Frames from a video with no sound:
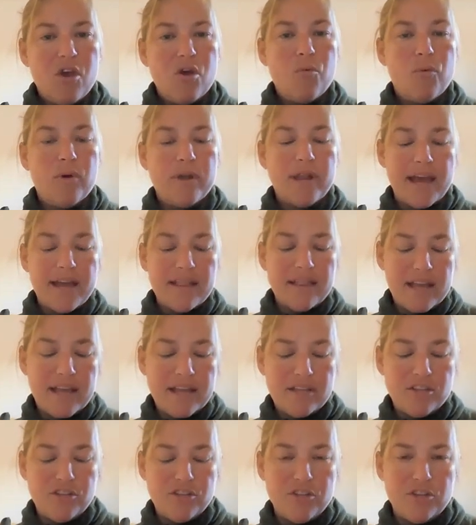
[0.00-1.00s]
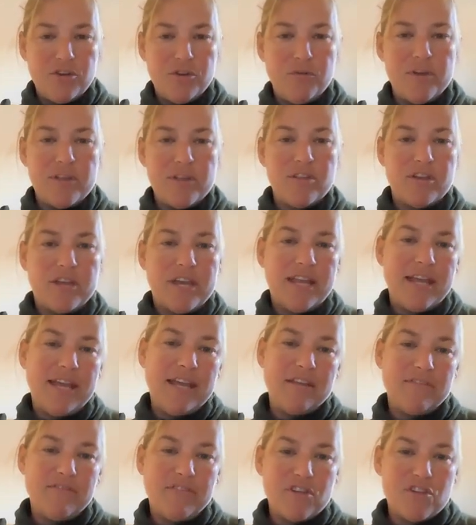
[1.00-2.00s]
What I like to do is look at
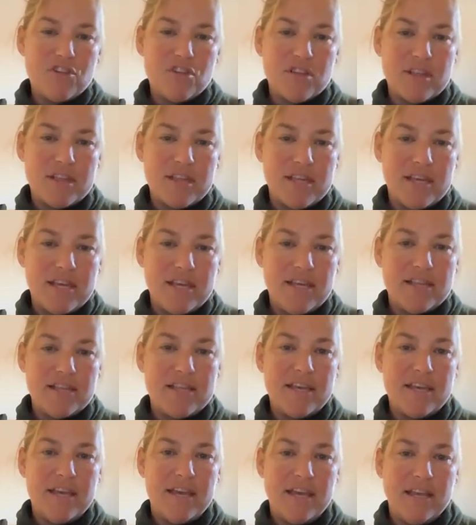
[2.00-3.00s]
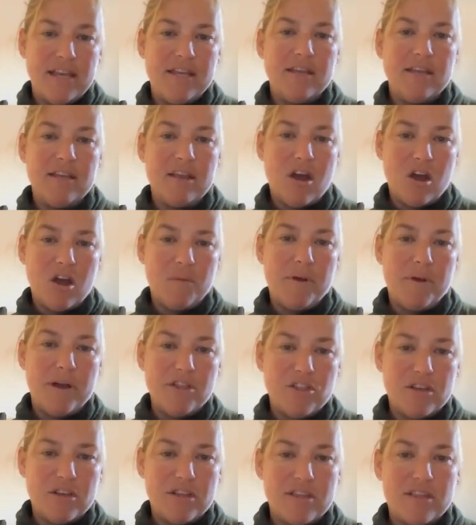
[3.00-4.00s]
inefficiencies in our
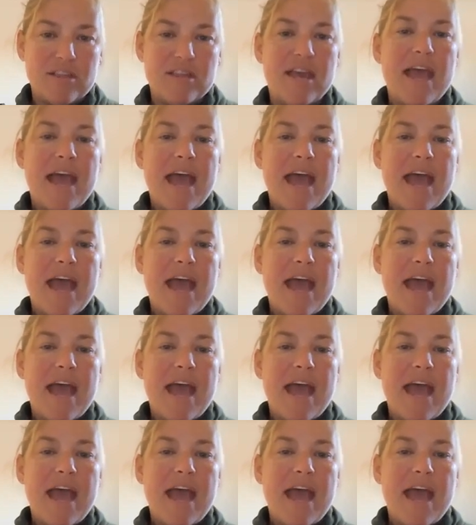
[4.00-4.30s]
budgets.